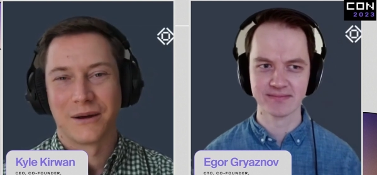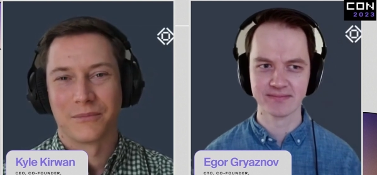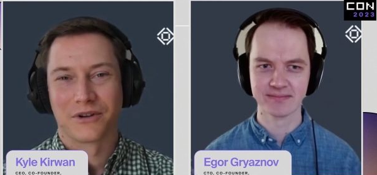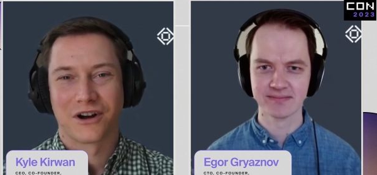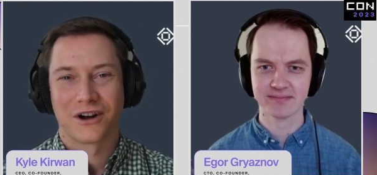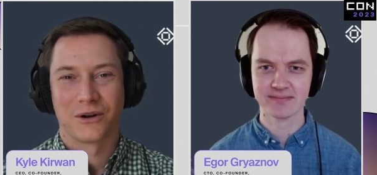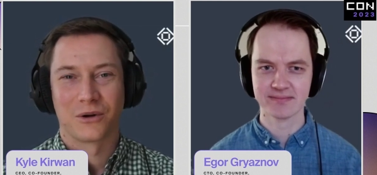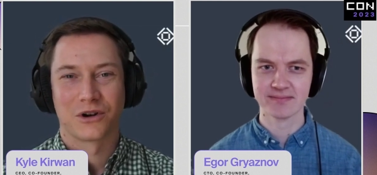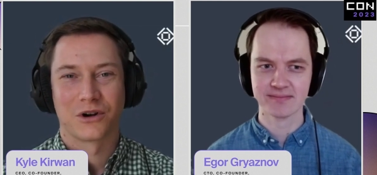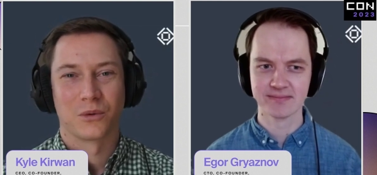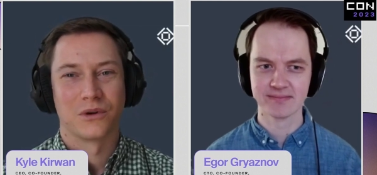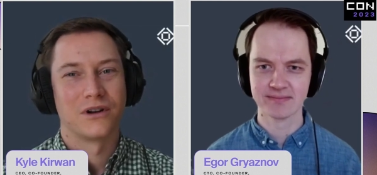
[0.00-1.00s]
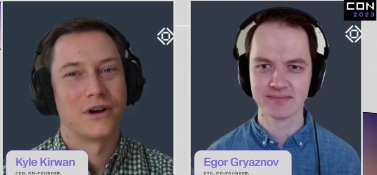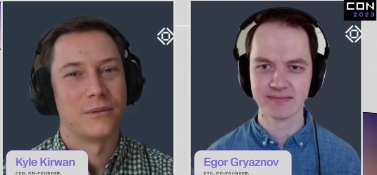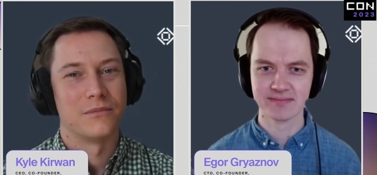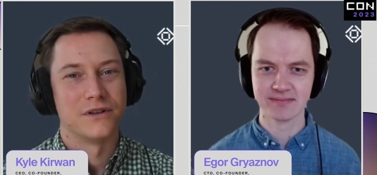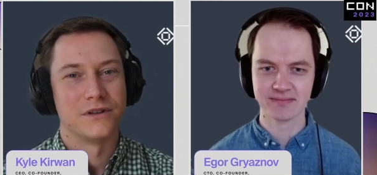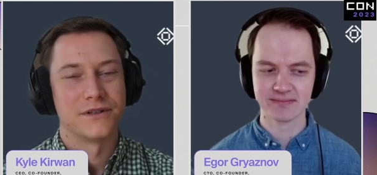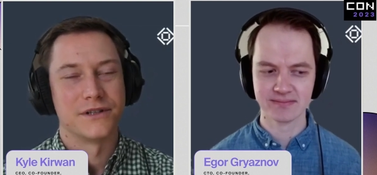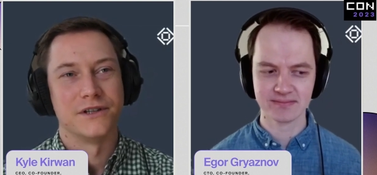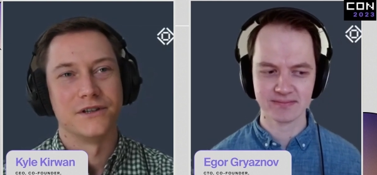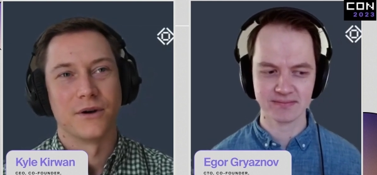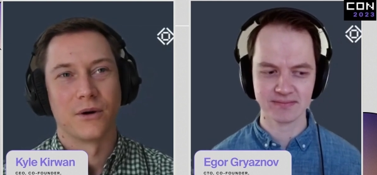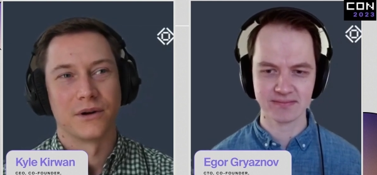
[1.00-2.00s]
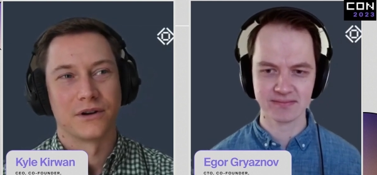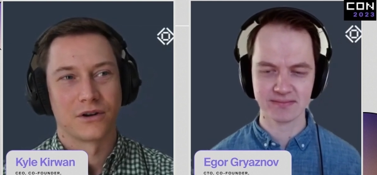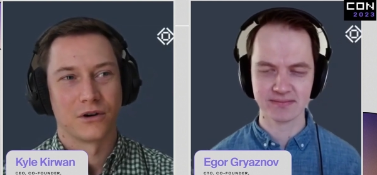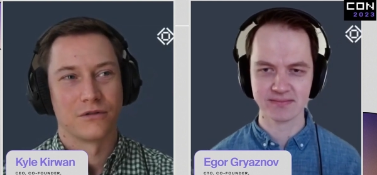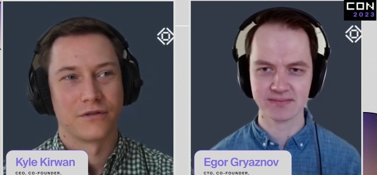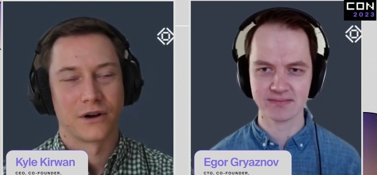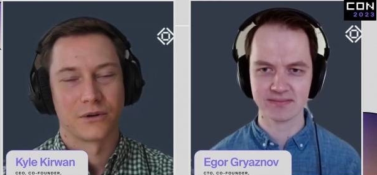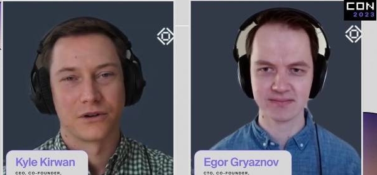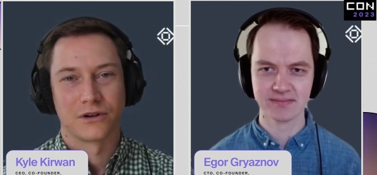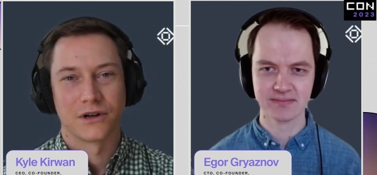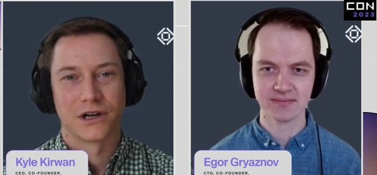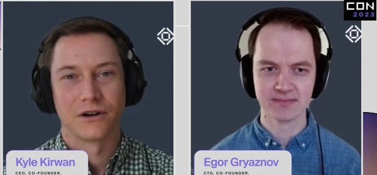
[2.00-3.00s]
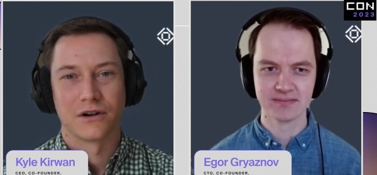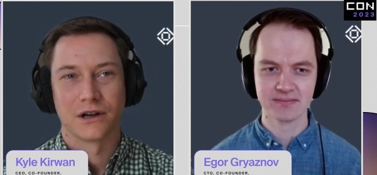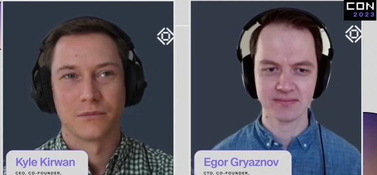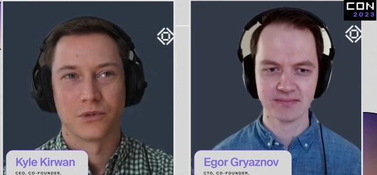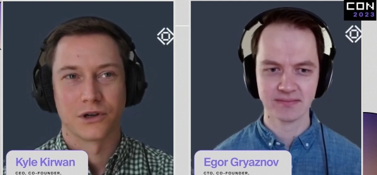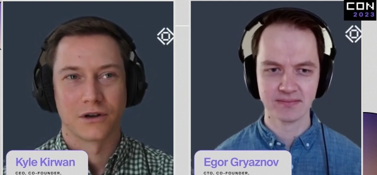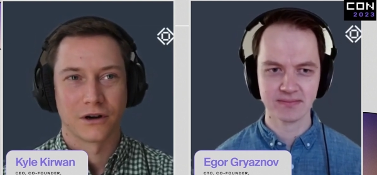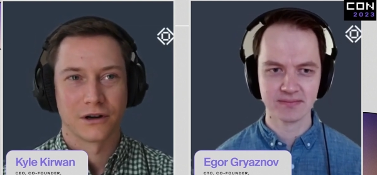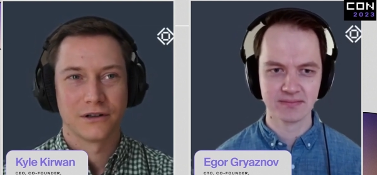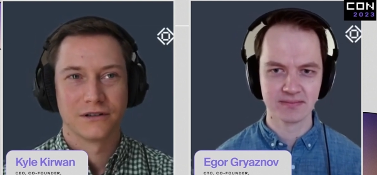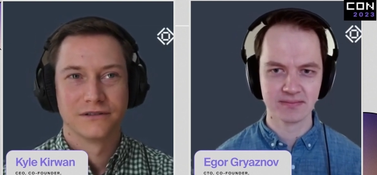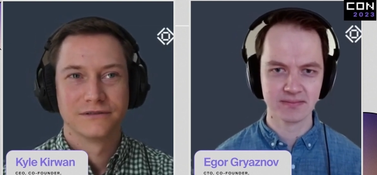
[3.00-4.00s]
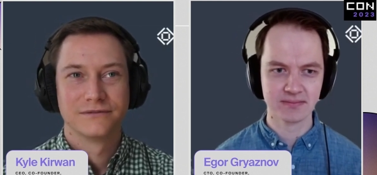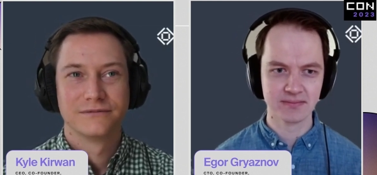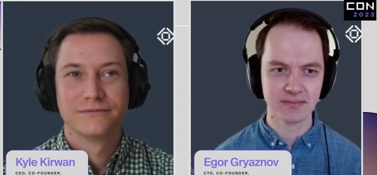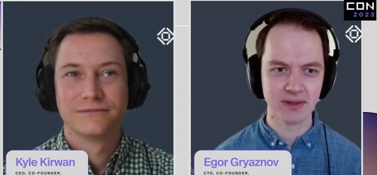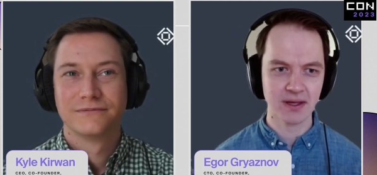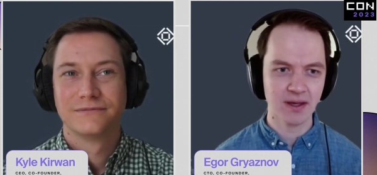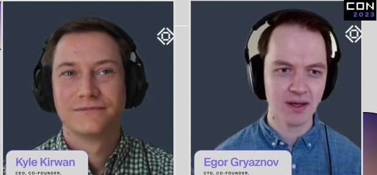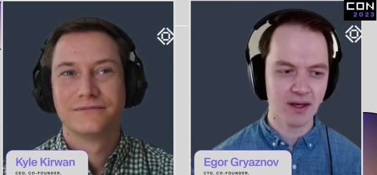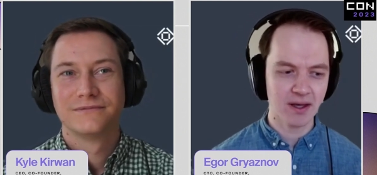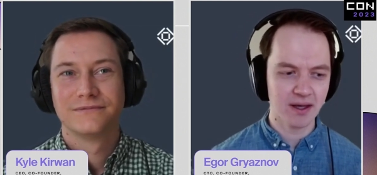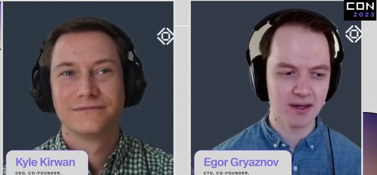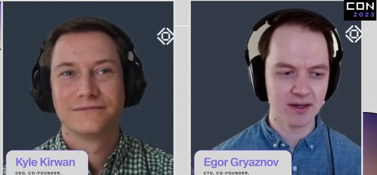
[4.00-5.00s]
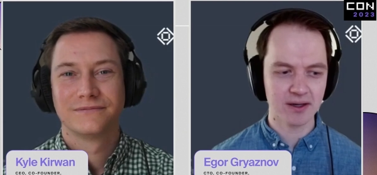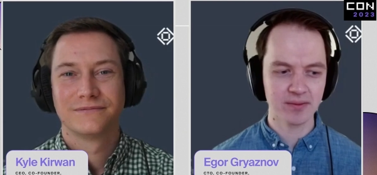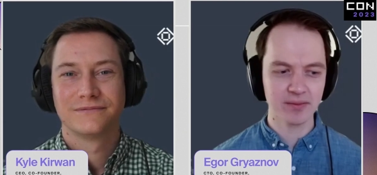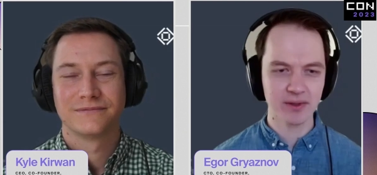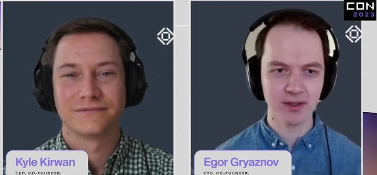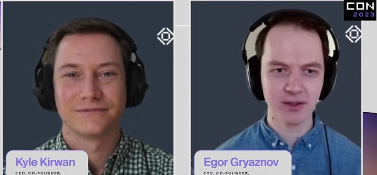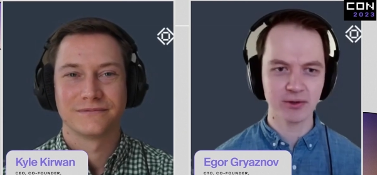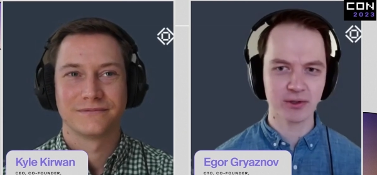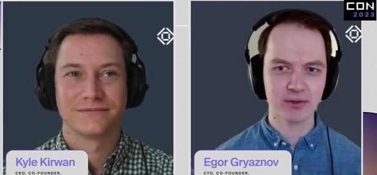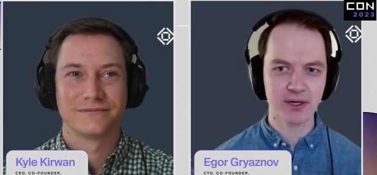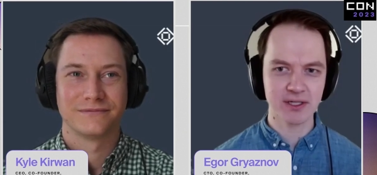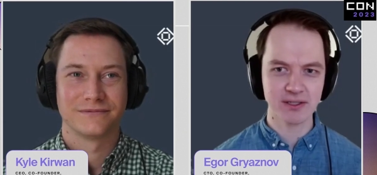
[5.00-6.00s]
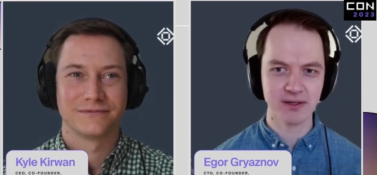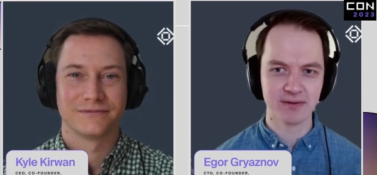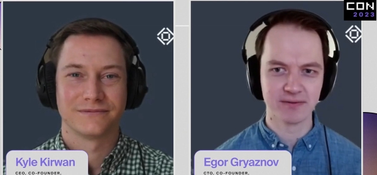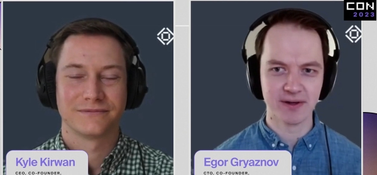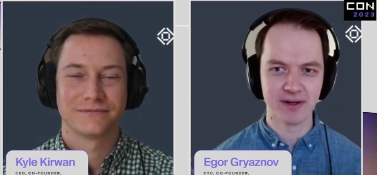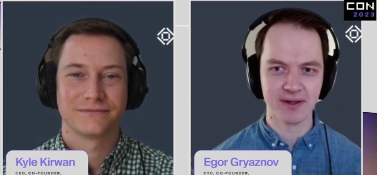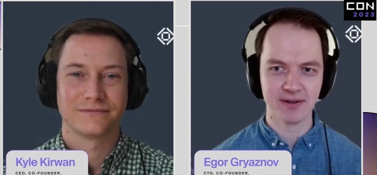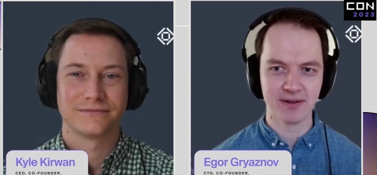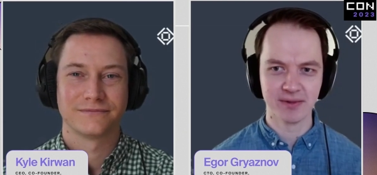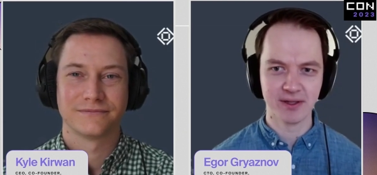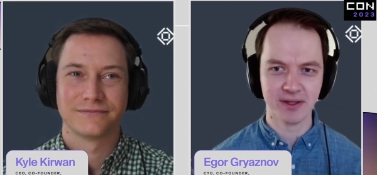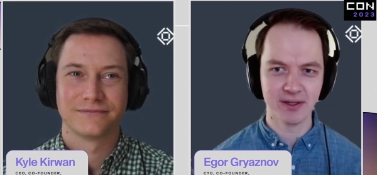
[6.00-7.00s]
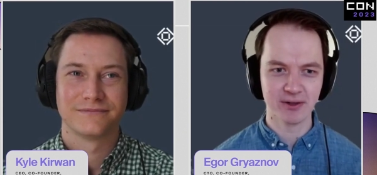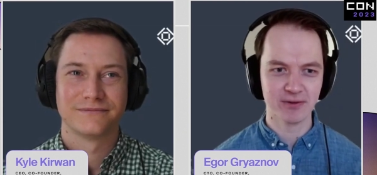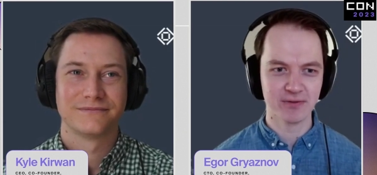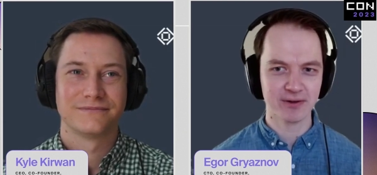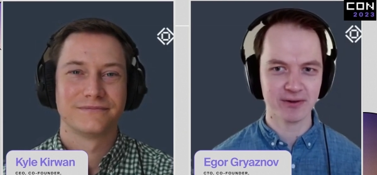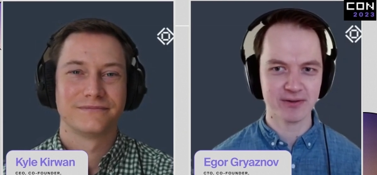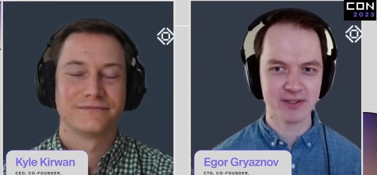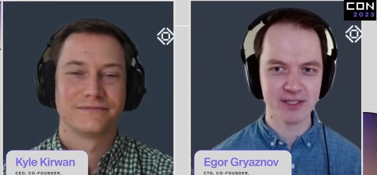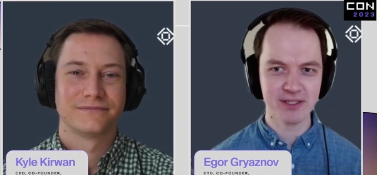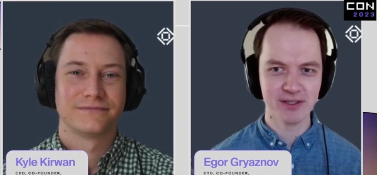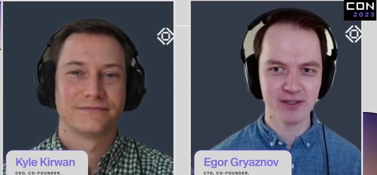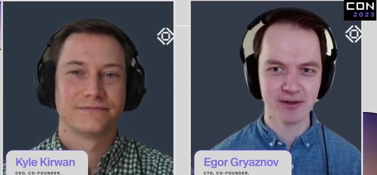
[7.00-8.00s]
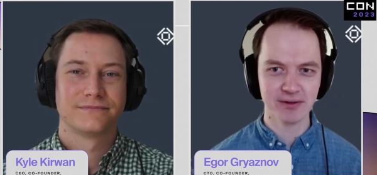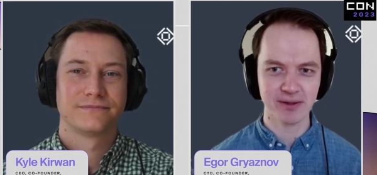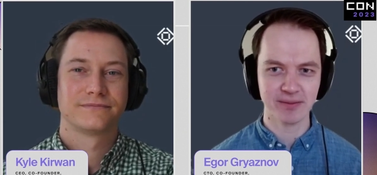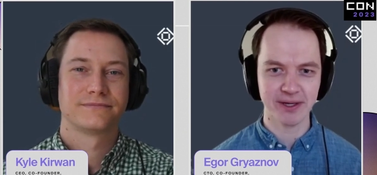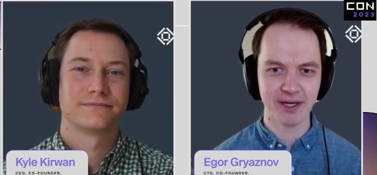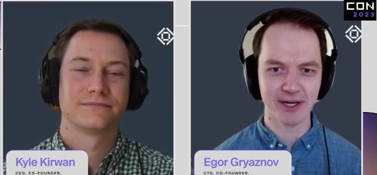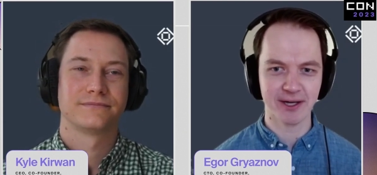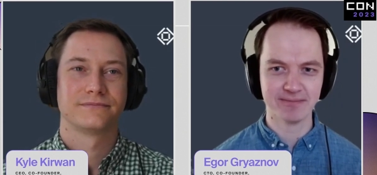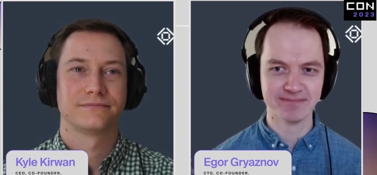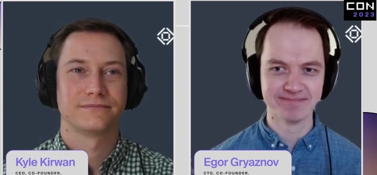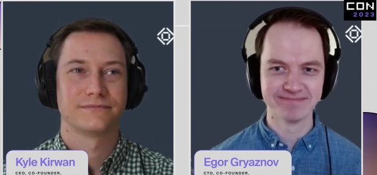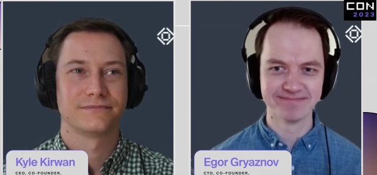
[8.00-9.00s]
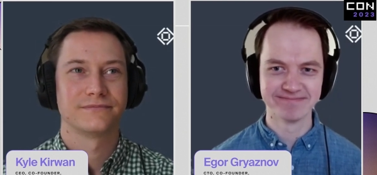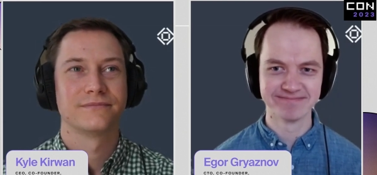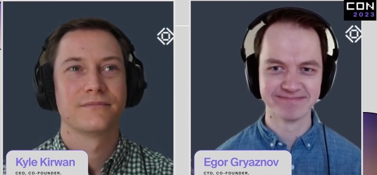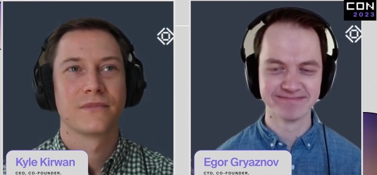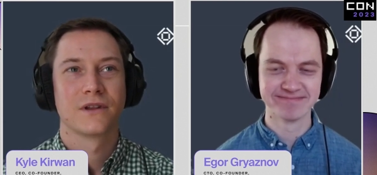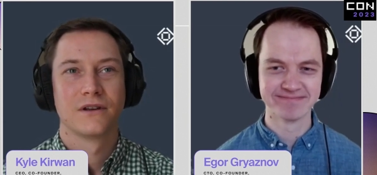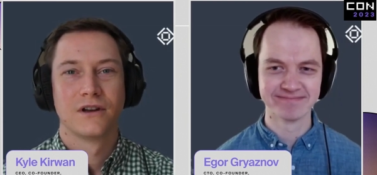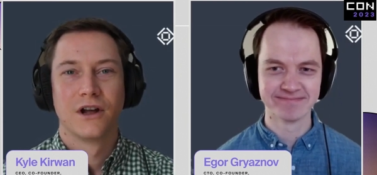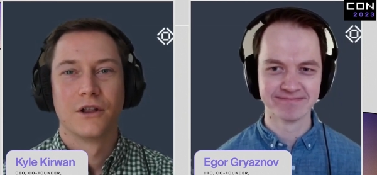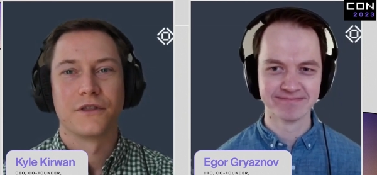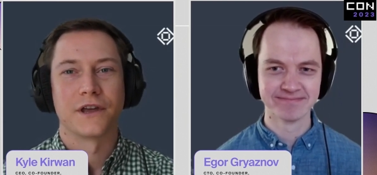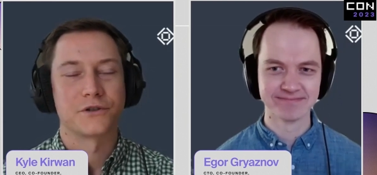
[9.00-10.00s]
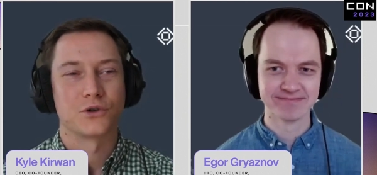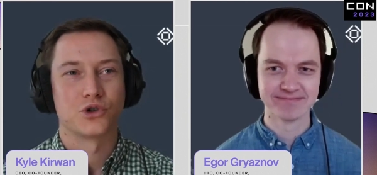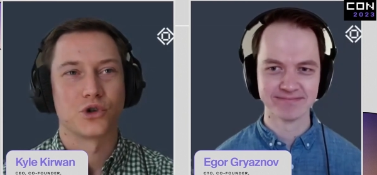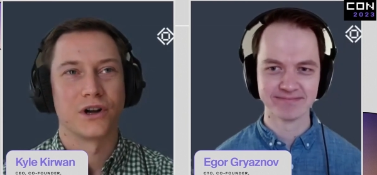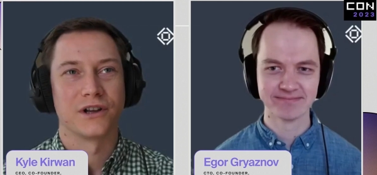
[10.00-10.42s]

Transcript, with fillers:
Speaker 1: Kyle Kirwan. I'm the CEO and co founder here at Bigeye.
Speaker 2: And I'm Egor Gryaznov. I am the co founder and CTO at Bigeye.
Speaker 1: Thanks for joining us